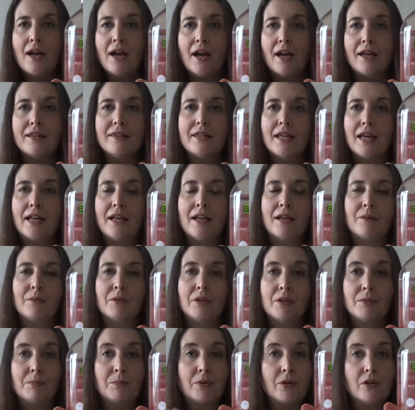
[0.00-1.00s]
and then I'm
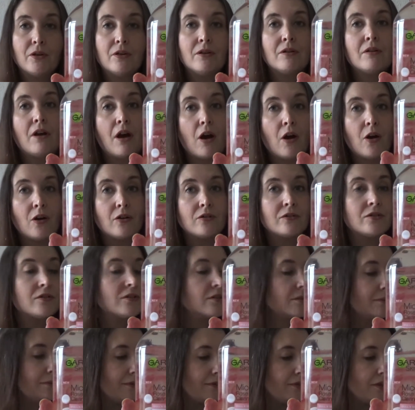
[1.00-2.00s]
going to put up on
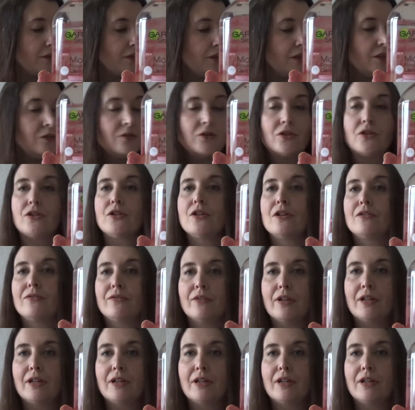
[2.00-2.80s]
some of the new stuff